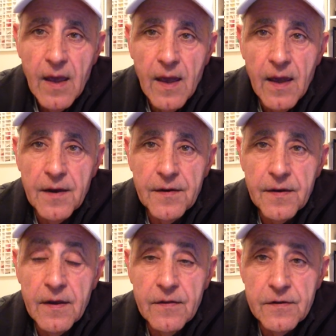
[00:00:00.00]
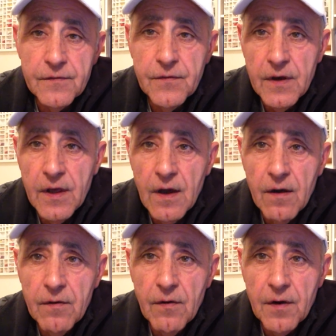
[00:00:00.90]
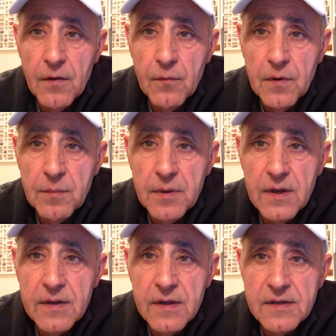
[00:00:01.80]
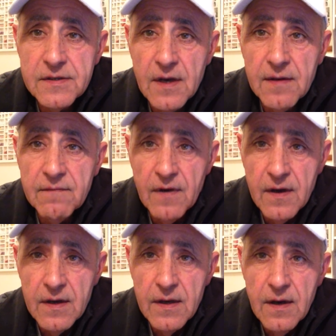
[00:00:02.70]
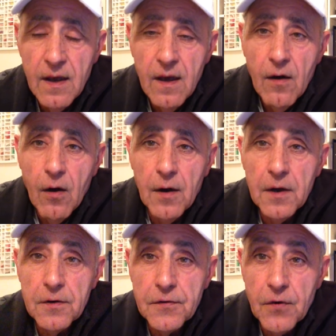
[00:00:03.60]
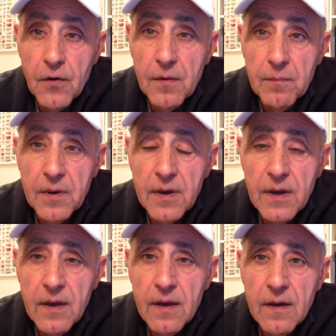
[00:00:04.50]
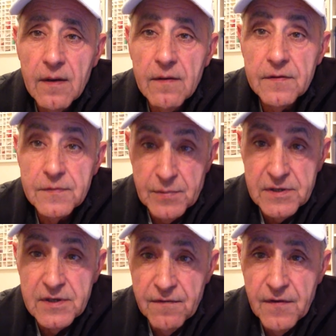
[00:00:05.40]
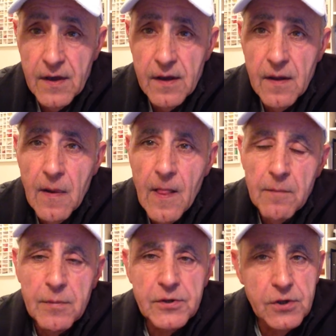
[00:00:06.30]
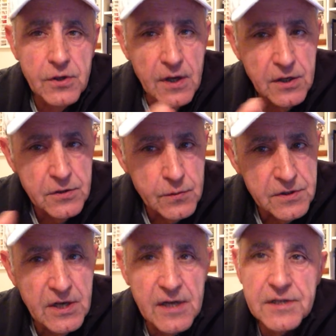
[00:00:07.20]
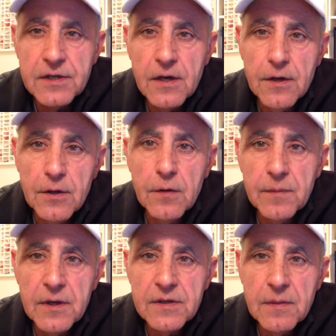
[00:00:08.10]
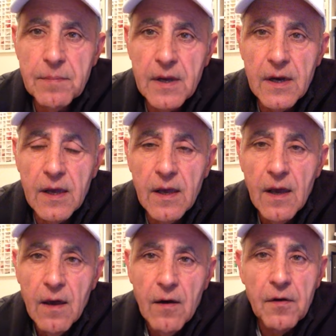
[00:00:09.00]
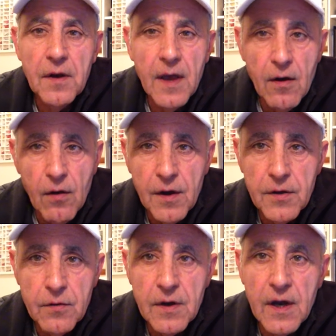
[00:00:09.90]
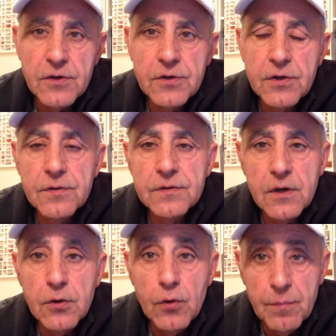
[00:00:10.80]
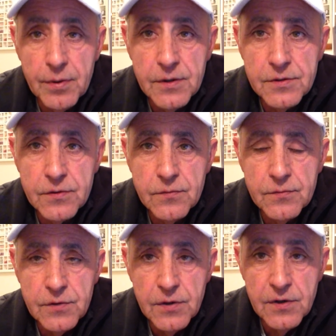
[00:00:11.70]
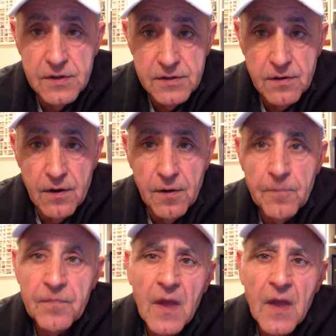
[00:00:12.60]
And in this video, I don't want to be in that same vein. I'm going to try and be specific, but you need to adjust it a little bit depending on how high your gun shoots and your personal shooting style.